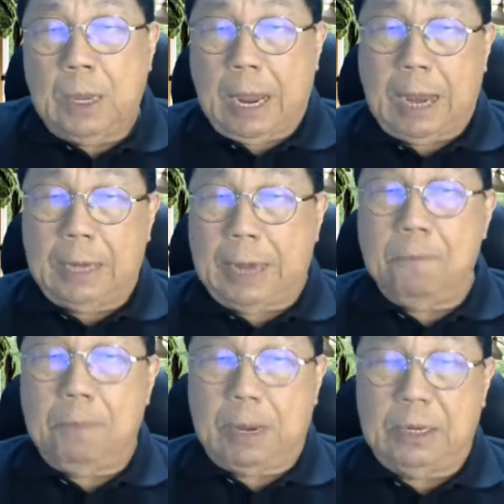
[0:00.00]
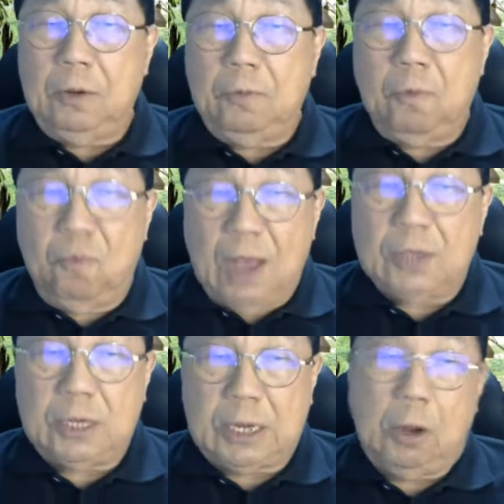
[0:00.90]
and that makes it even
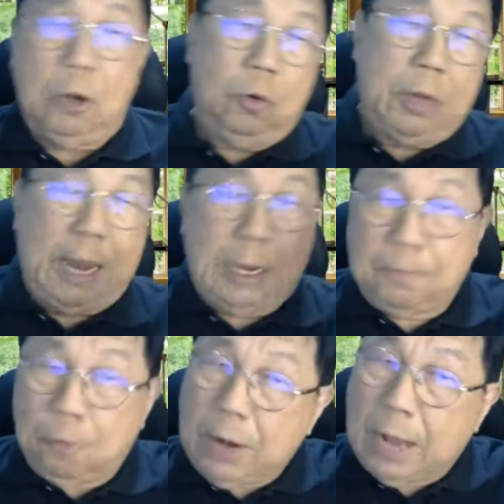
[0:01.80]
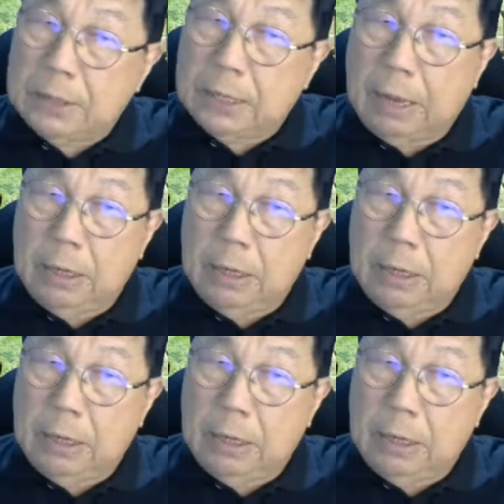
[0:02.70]
worse. She keep on looking at the products,